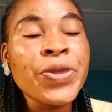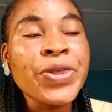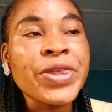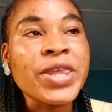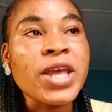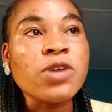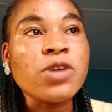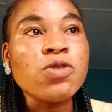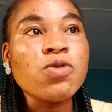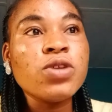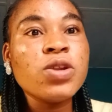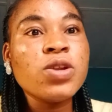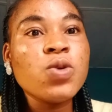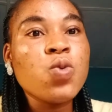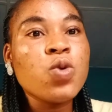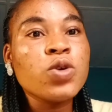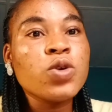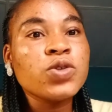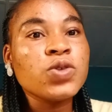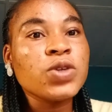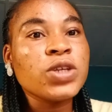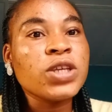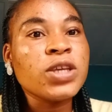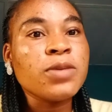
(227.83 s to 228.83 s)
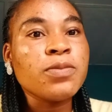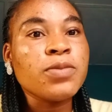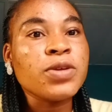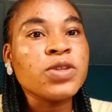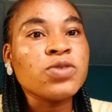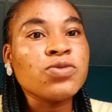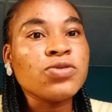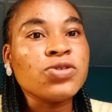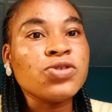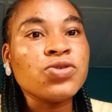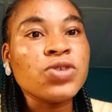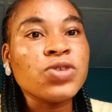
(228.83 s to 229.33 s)
that you only want to keep
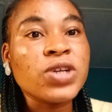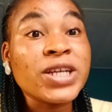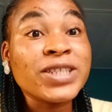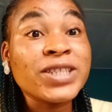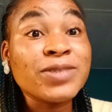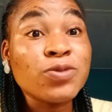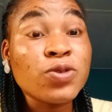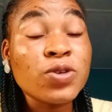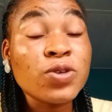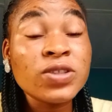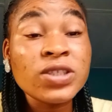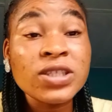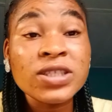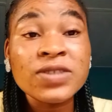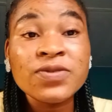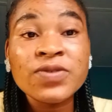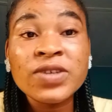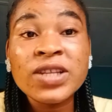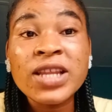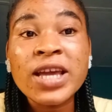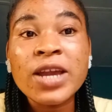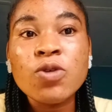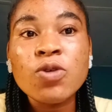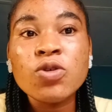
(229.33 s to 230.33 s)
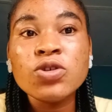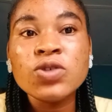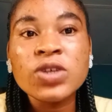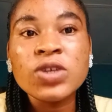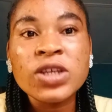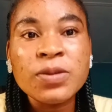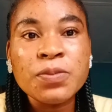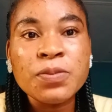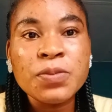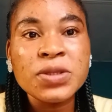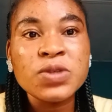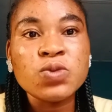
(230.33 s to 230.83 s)
between you guys, because it feels like you want to
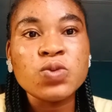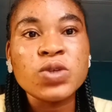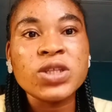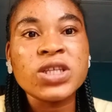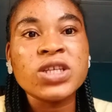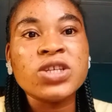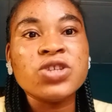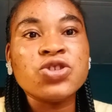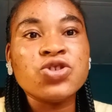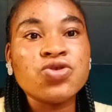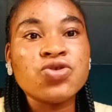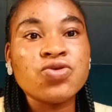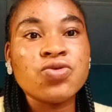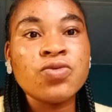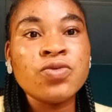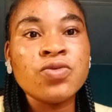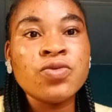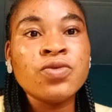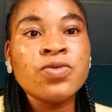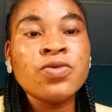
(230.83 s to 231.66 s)
keep it within you,